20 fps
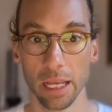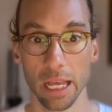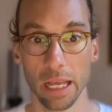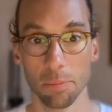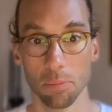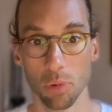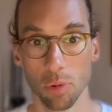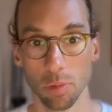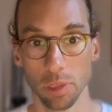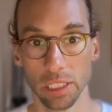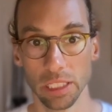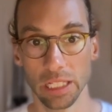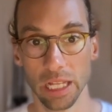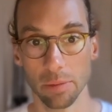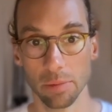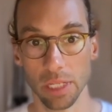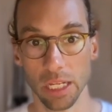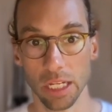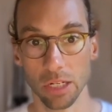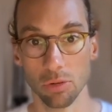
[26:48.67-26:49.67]
Probability
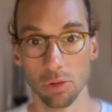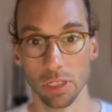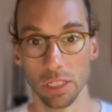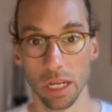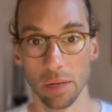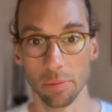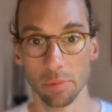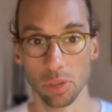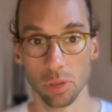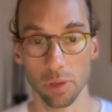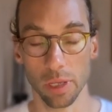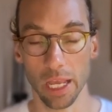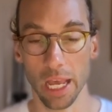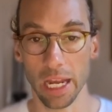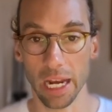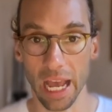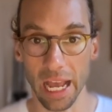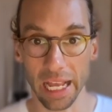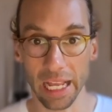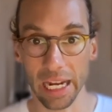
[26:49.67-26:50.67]
times E3 up to En.
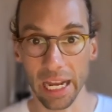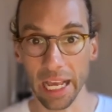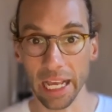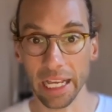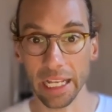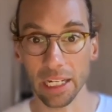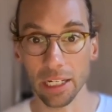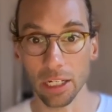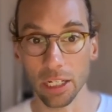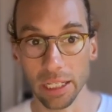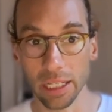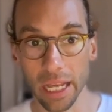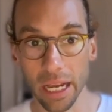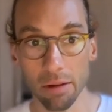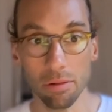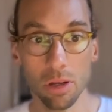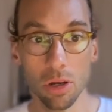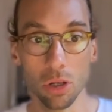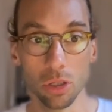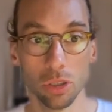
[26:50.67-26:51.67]
And I can
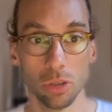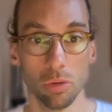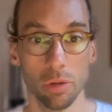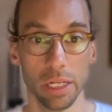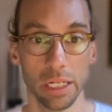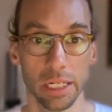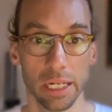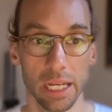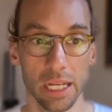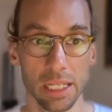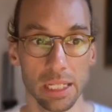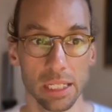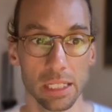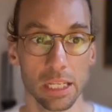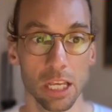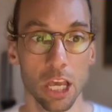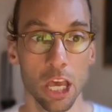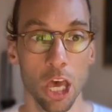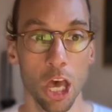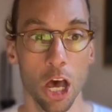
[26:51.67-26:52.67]
carry on doing this
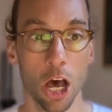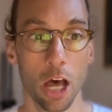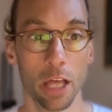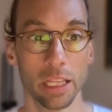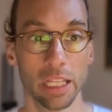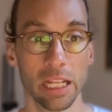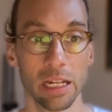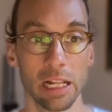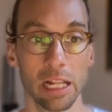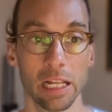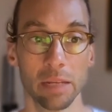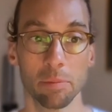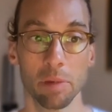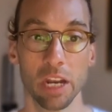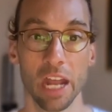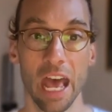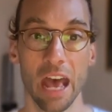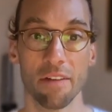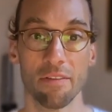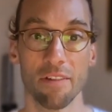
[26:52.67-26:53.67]
until I'm going to
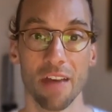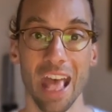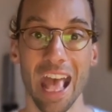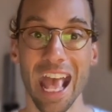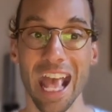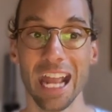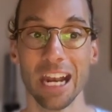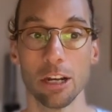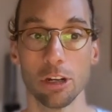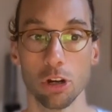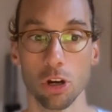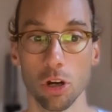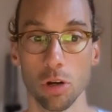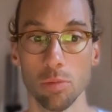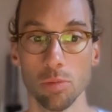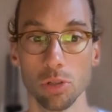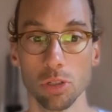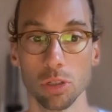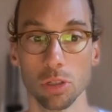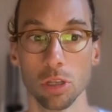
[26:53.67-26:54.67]
have n
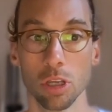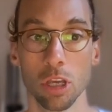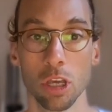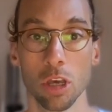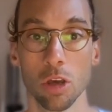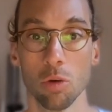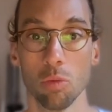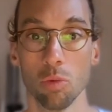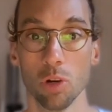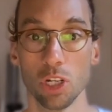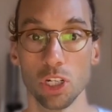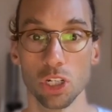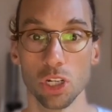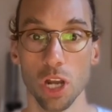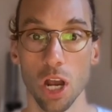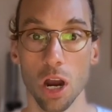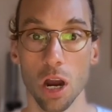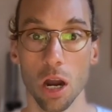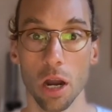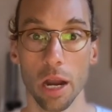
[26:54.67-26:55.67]
terms, which
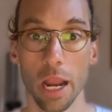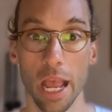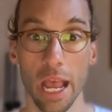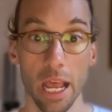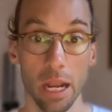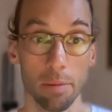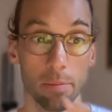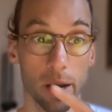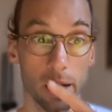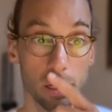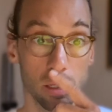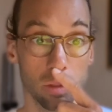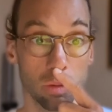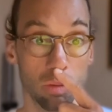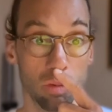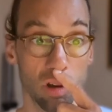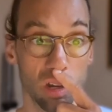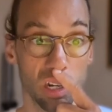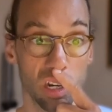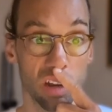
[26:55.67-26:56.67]
are n minus
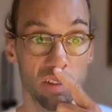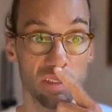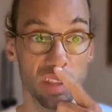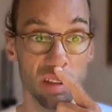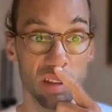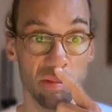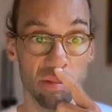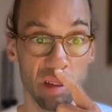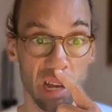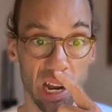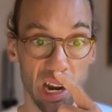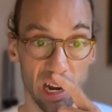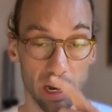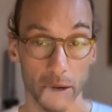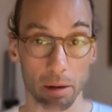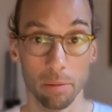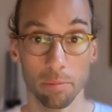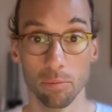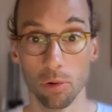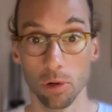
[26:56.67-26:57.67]
1 of them are
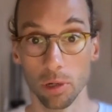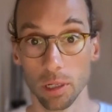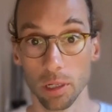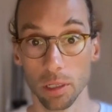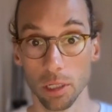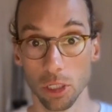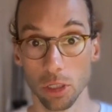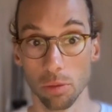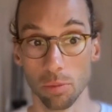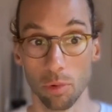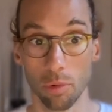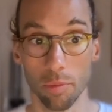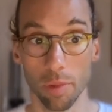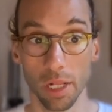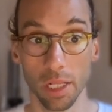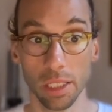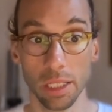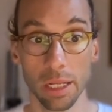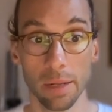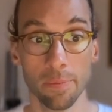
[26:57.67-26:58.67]
conditional
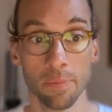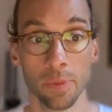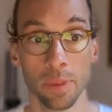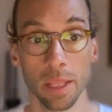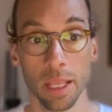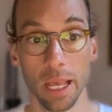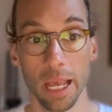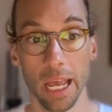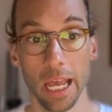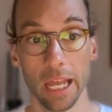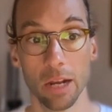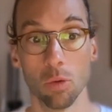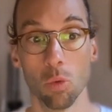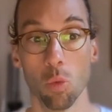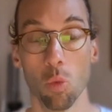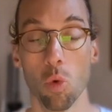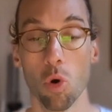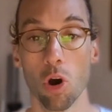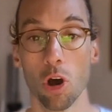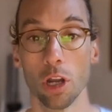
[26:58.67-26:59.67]
probability, and
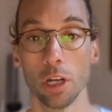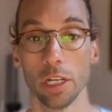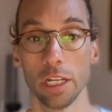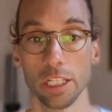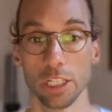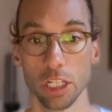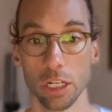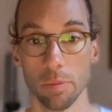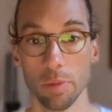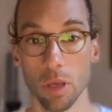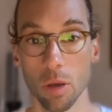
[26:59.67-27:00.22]
1 is going to be a